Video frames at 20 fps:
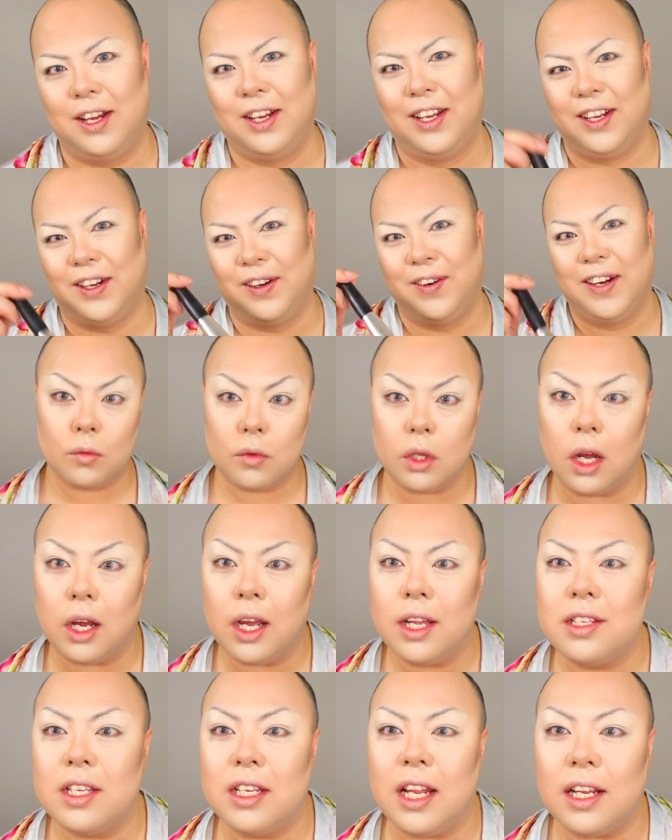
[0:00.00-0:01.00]
Okay,
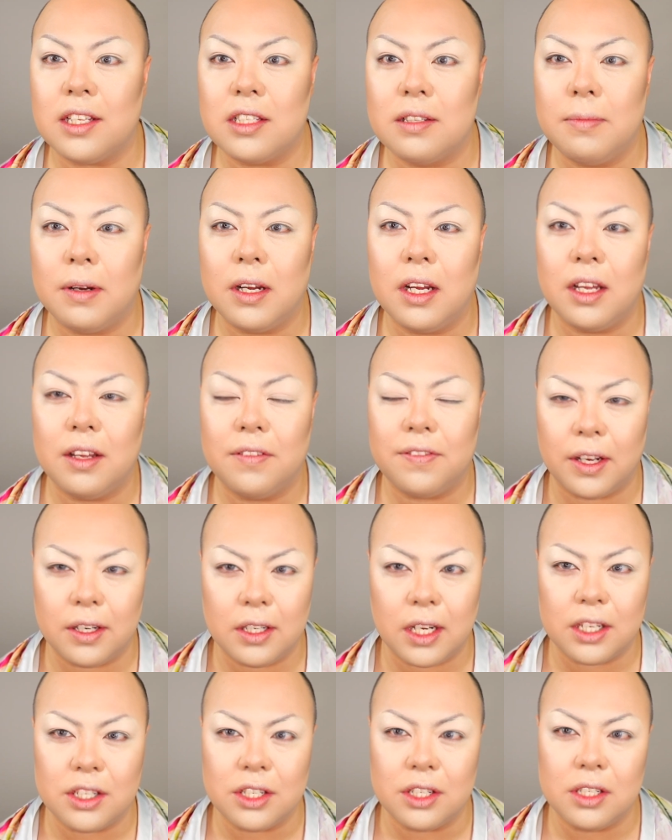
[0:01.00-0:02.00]
so that's my
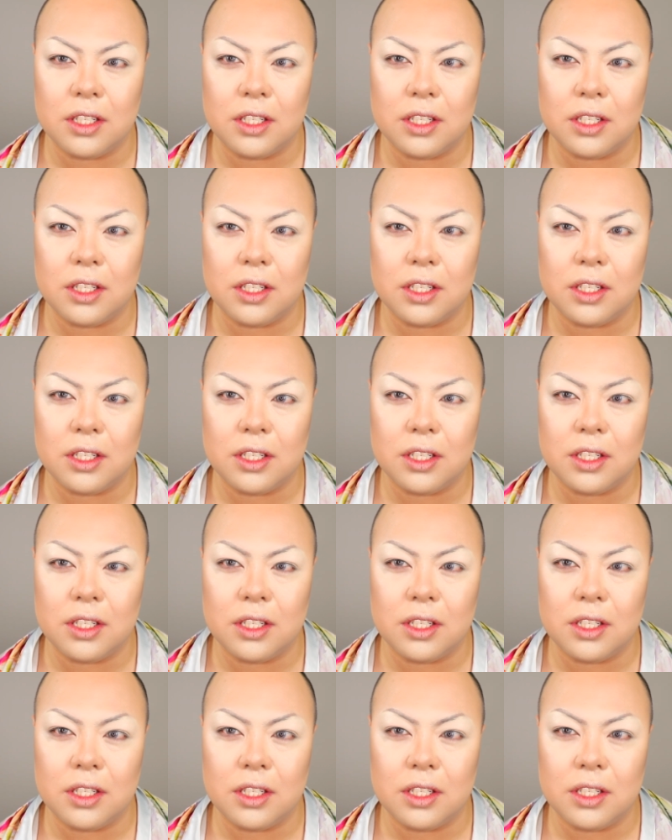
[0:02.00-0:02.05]
foundation